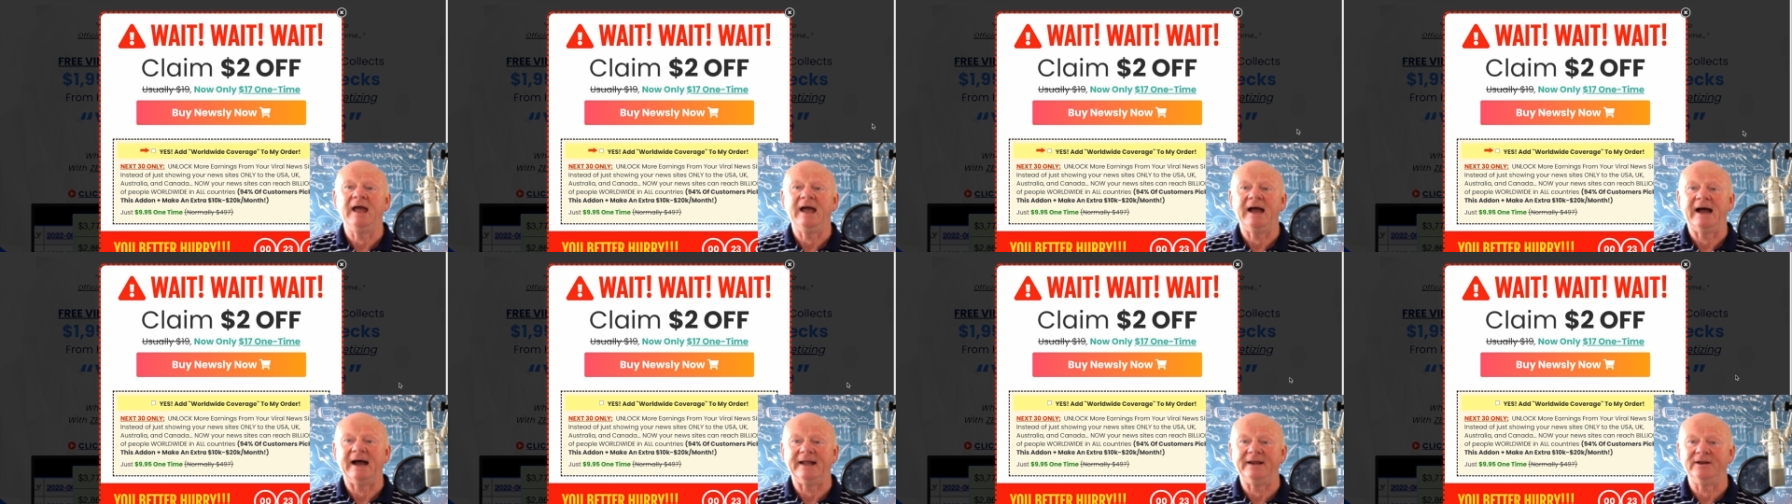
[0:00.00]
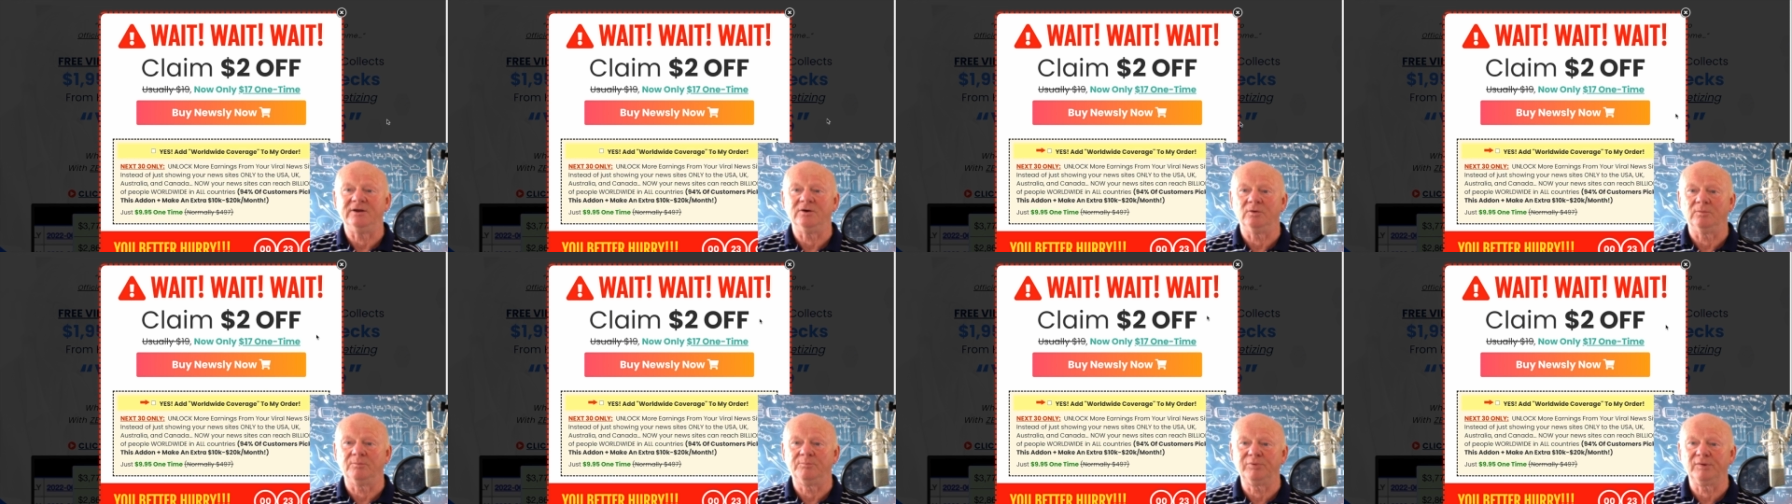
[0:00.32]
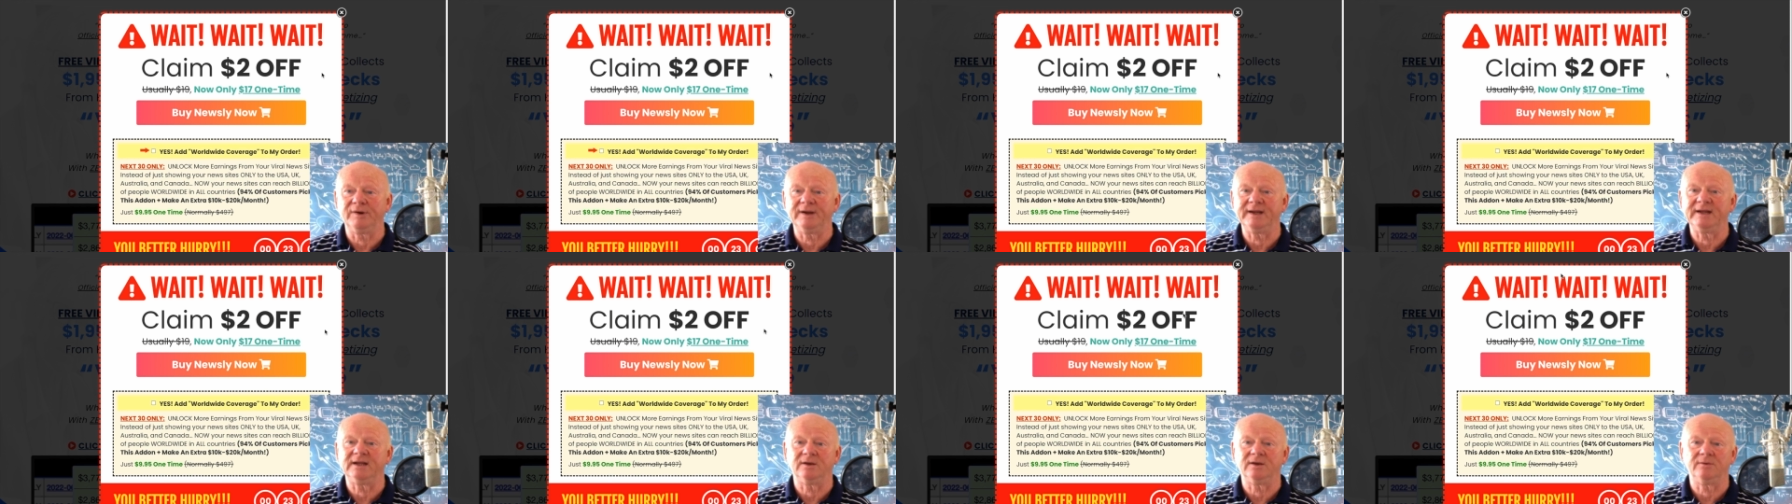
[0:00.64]
and it'll
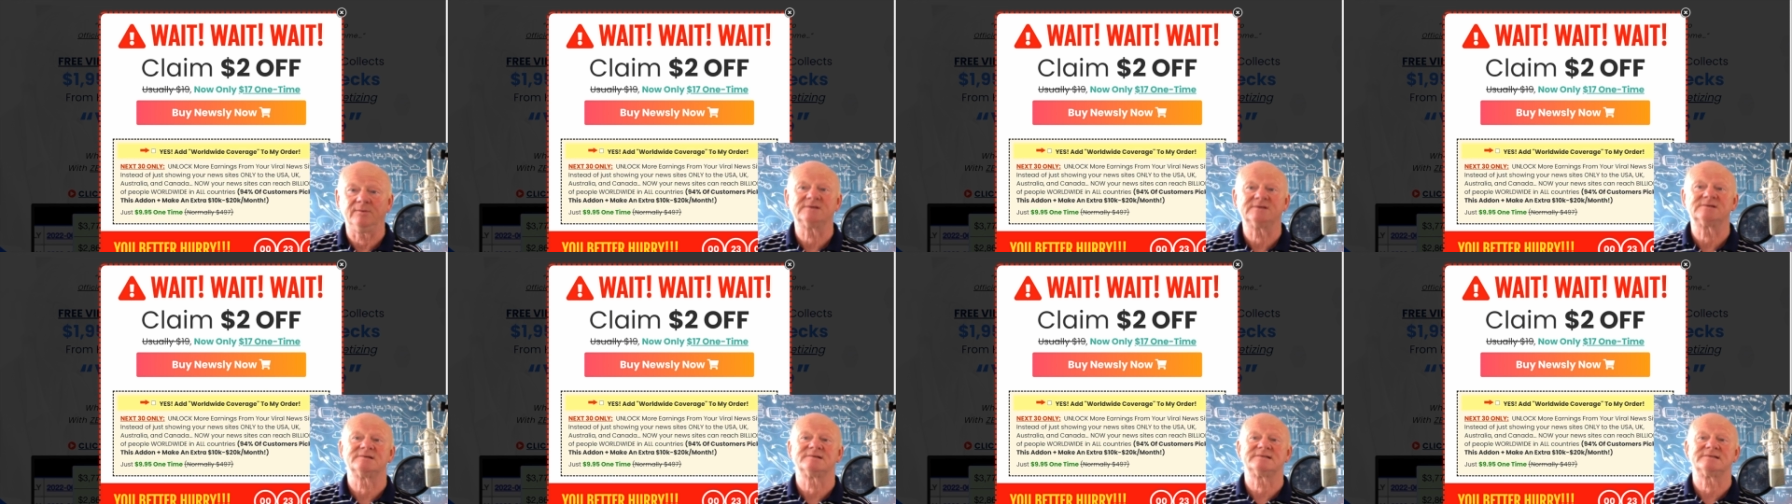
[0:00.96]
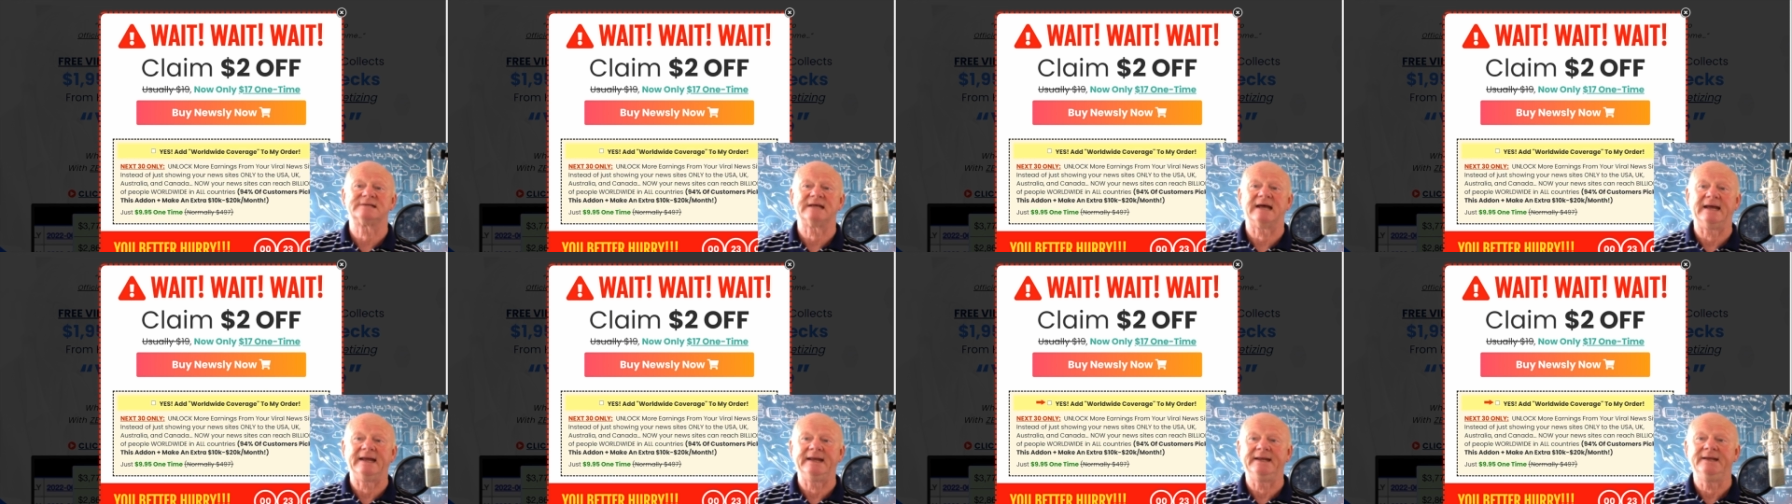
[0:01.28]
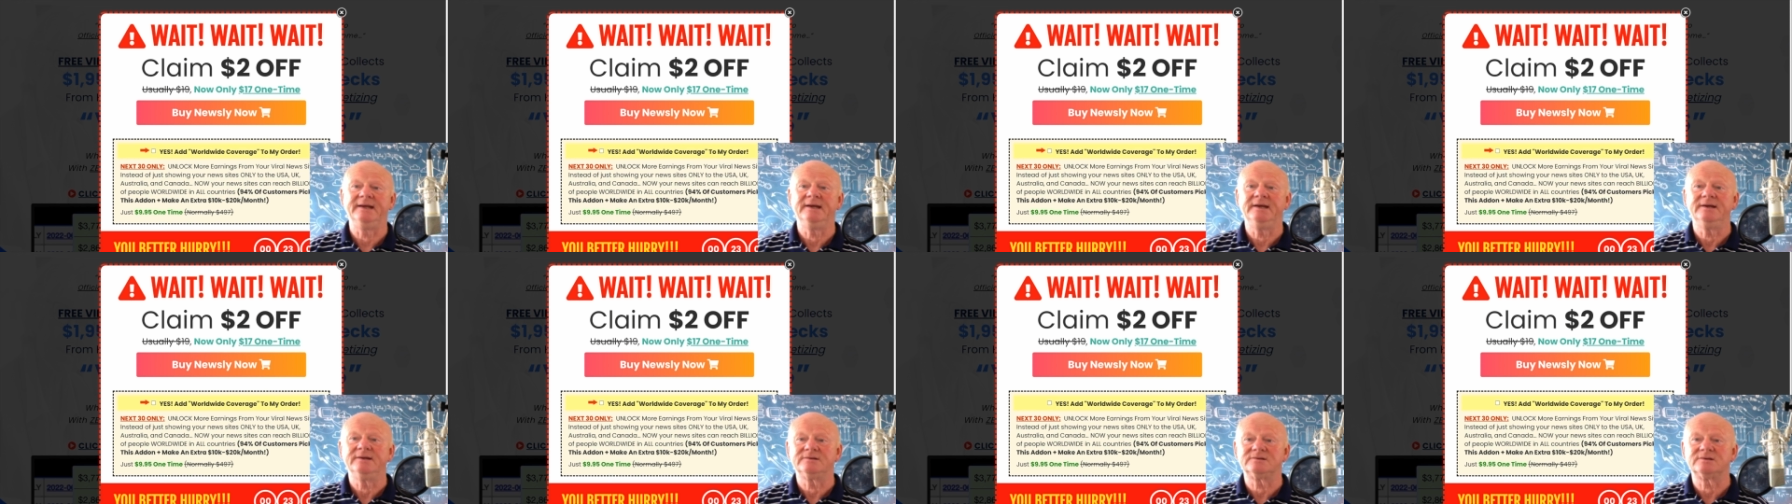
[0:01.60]
bring you, as I say,
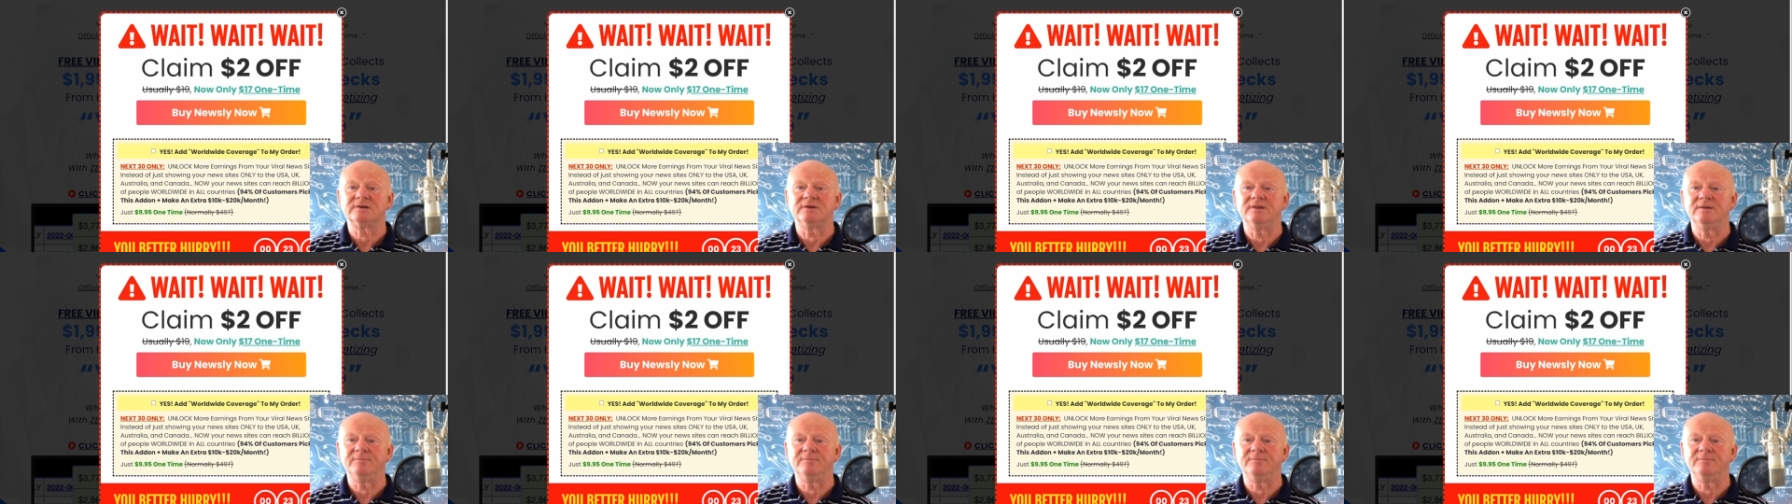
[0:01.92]
to the